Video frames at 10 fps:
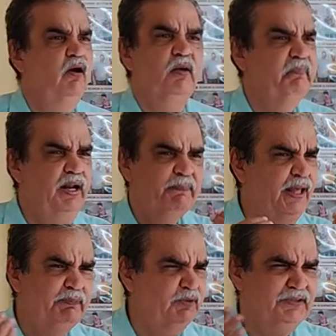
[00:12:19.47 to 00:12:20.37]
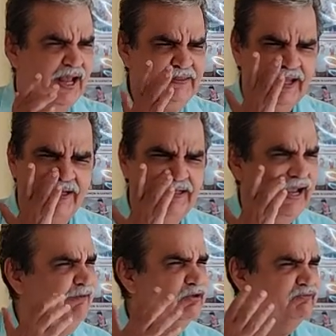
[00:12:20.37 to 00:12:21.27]
Aur mera padhai pe to dhyan tha hi
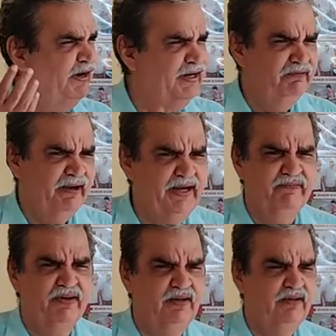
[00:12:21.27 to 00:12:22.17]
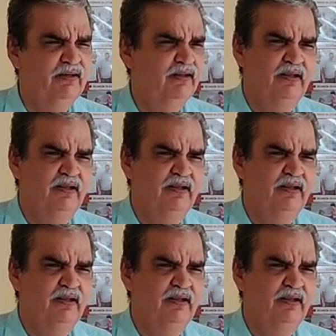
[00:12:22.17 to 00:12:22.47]
nahi. I was finding it very difficult.